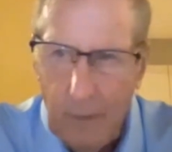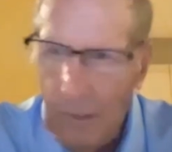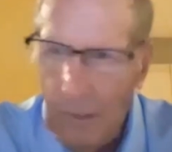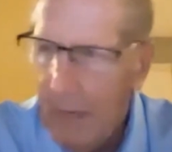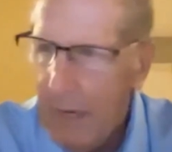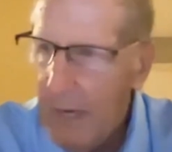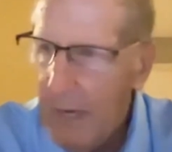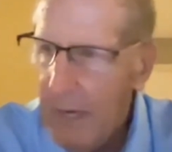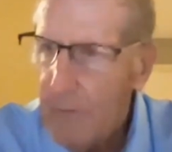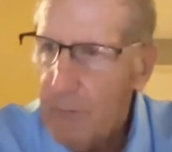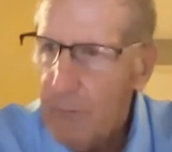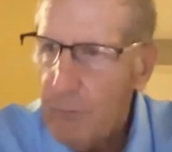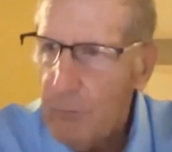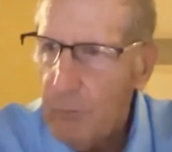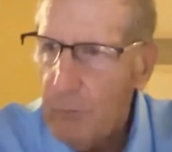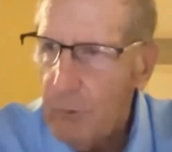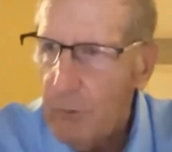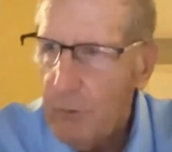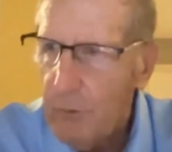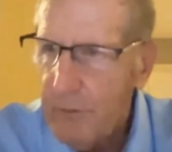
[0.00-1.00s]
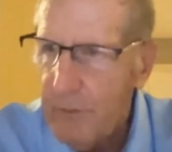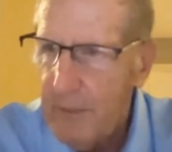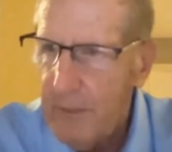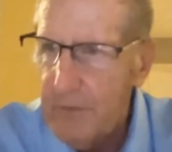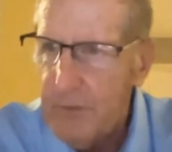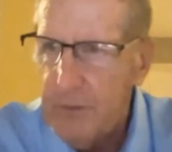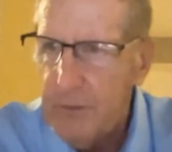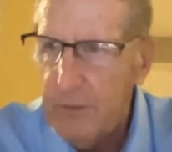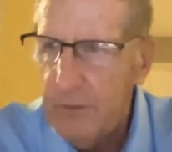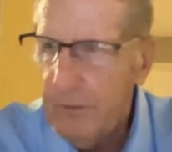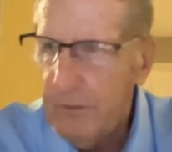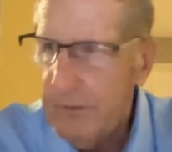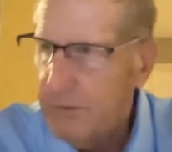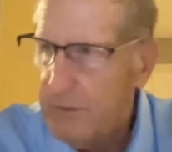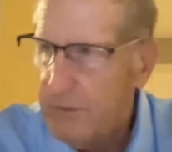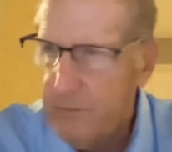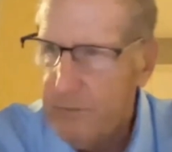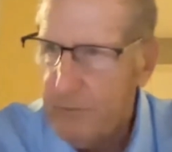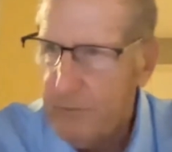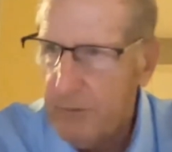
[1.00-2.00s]
and your attention
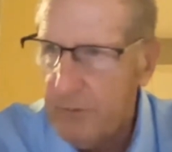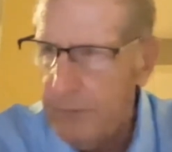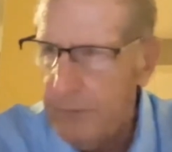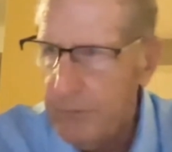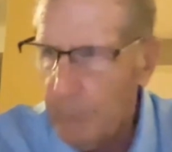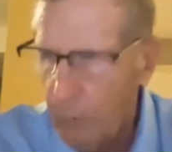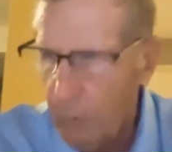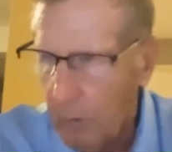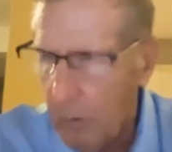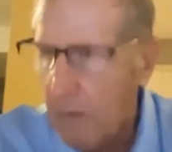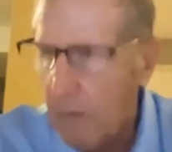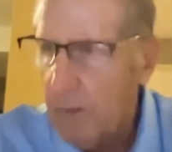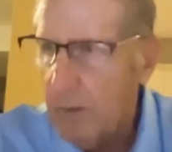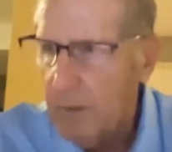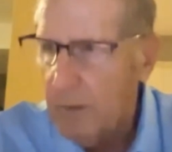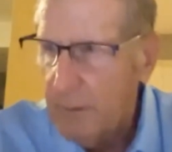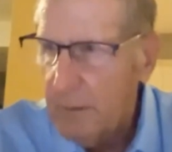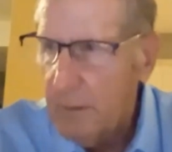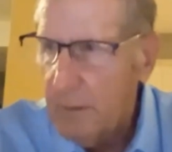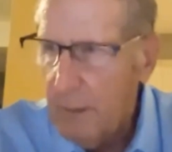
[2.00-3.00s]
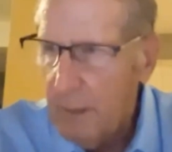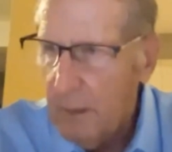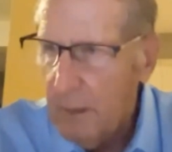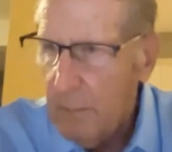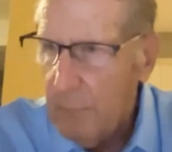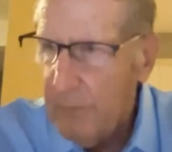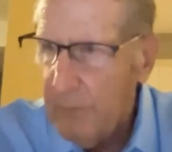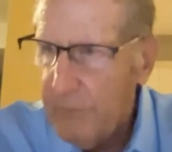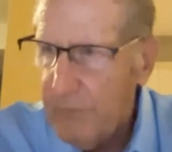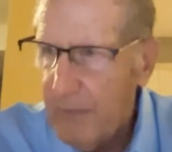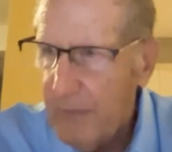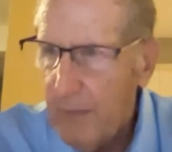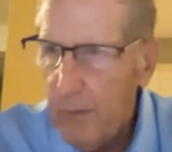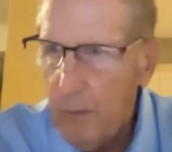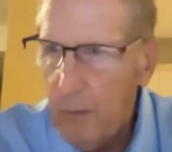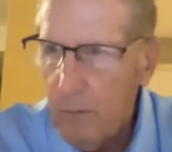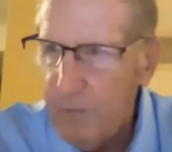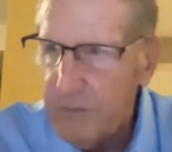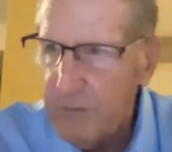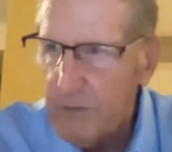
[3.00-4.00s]
shifts to the dog, but then
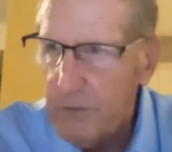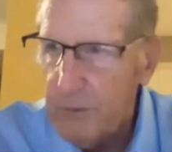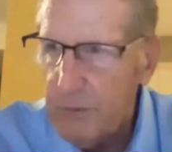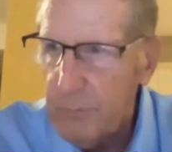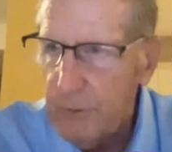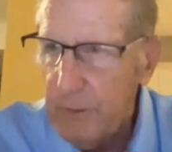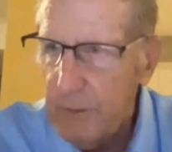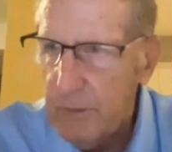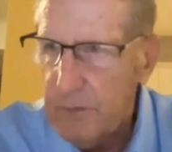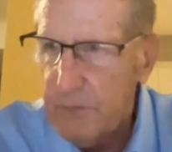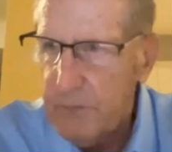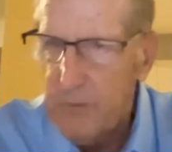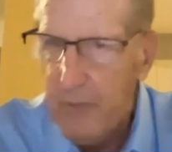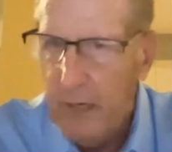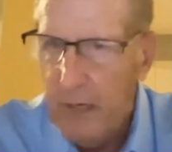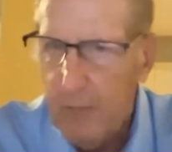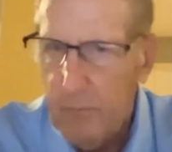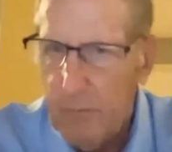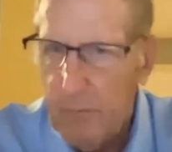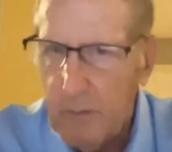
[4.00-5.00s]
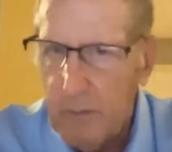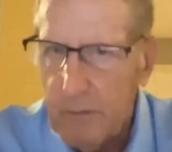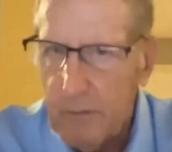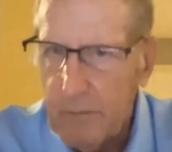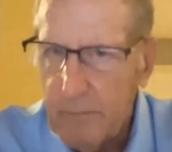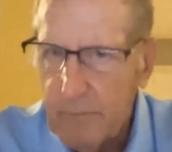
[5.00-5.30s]
all of a sudden you hear a siren.